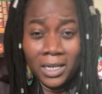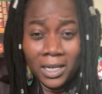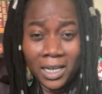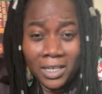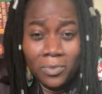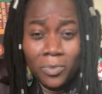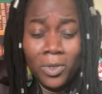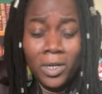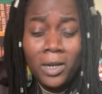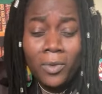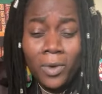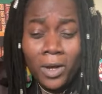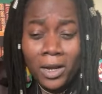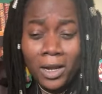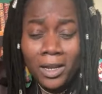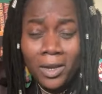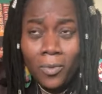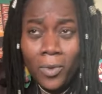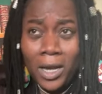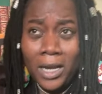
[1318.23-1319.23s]
That's what the
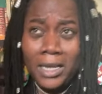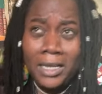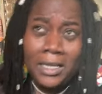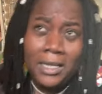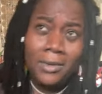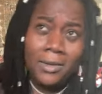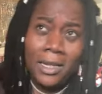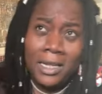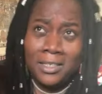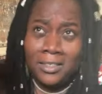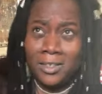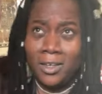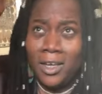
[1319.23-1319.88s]
one that's